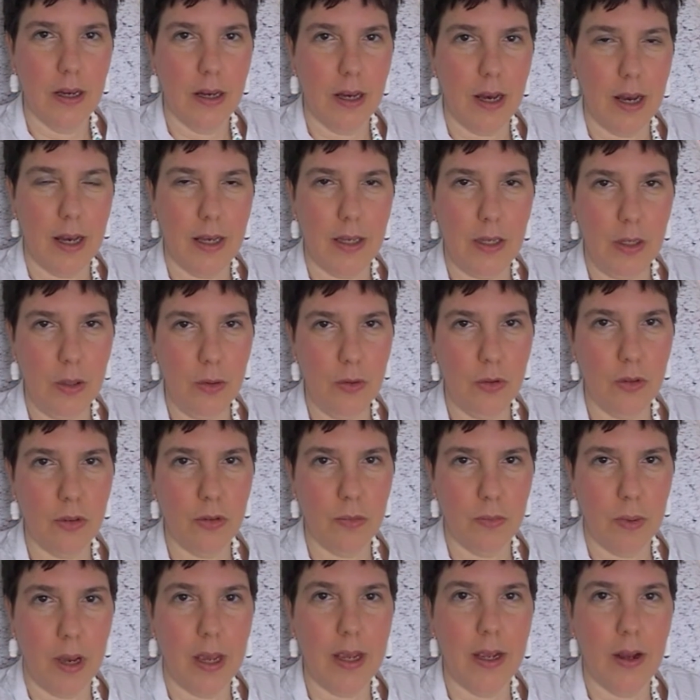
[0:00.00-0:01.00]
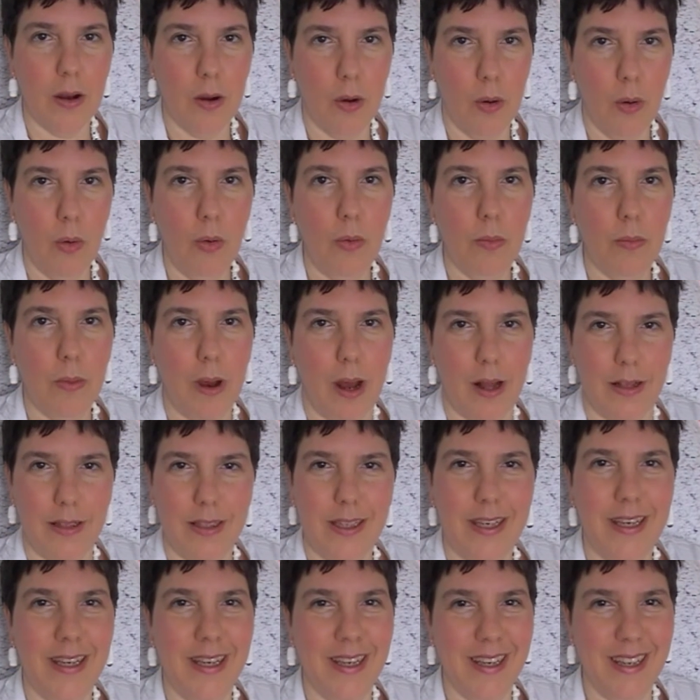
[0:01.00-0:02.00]
I used my whole
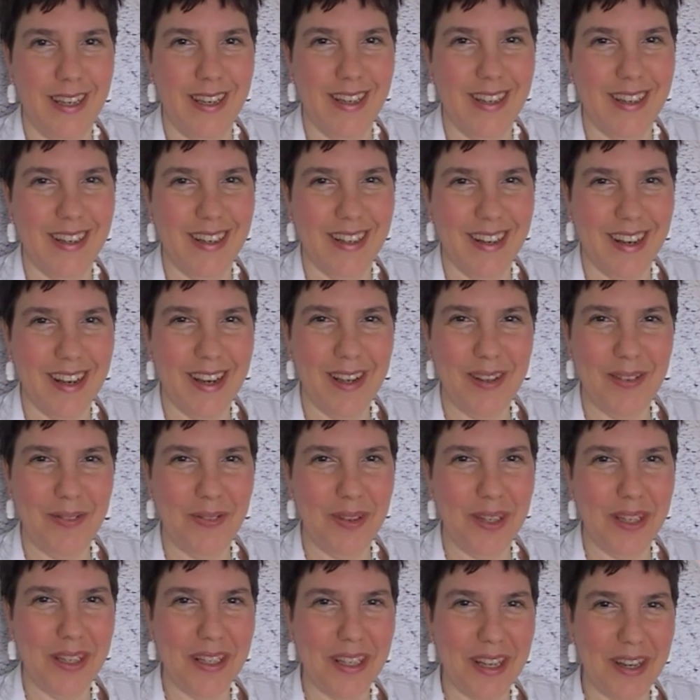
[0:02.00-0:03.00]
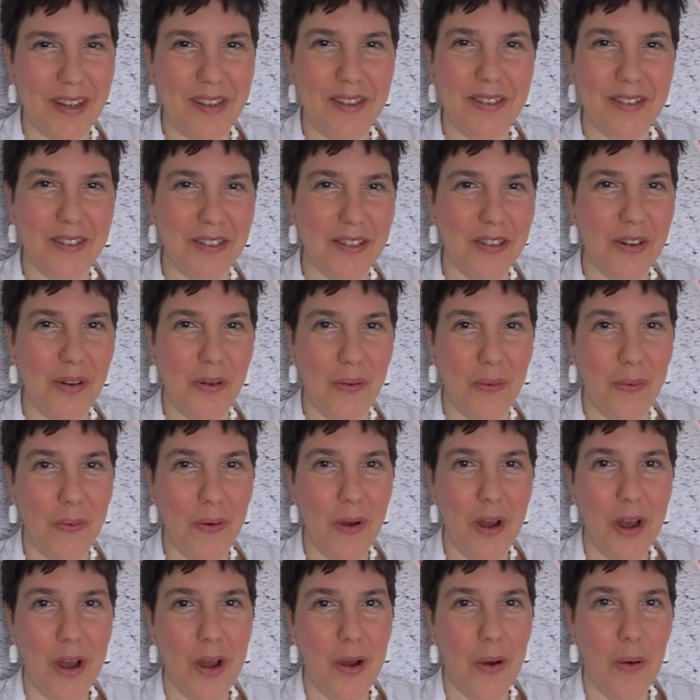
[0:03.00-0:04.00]
body. I mean, there is no
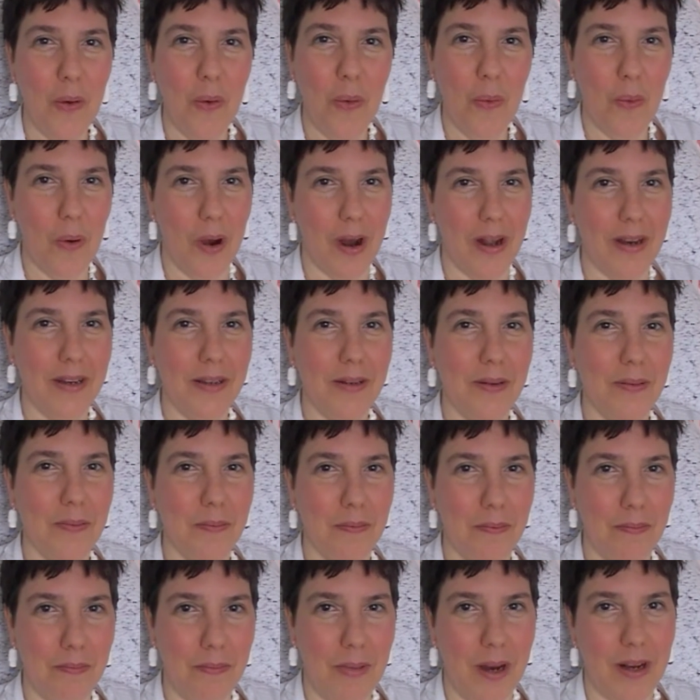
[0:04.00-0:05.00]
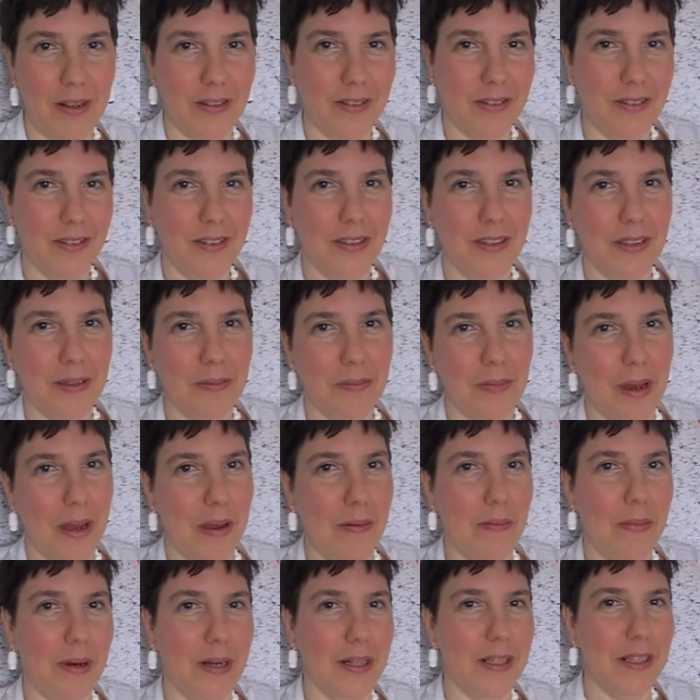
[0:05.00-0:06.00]
one muscle in my
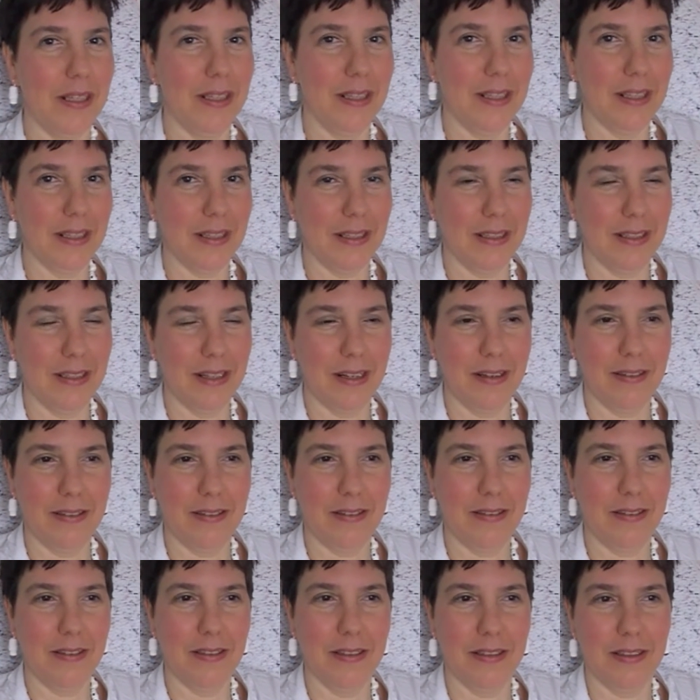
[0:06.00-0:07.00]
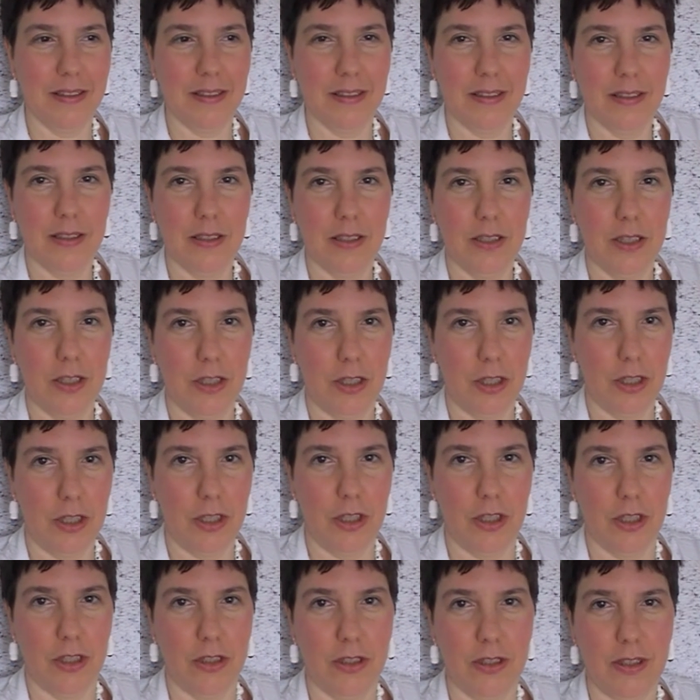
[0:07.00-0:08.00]
body that doesn't
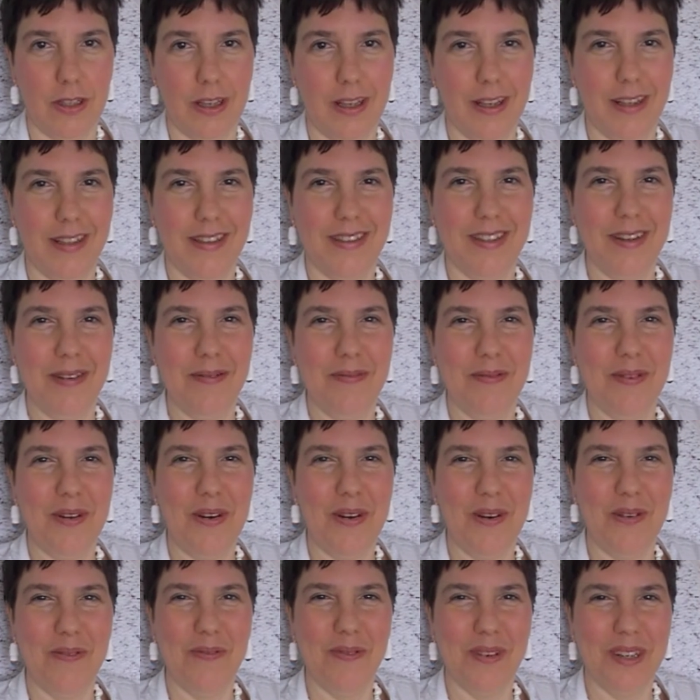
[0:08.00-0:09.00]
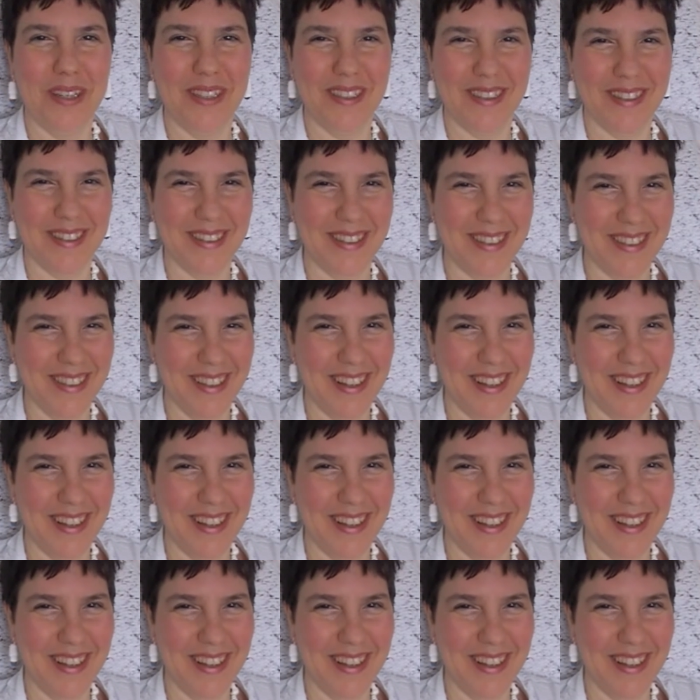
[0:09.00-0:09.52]
hurt at the moment.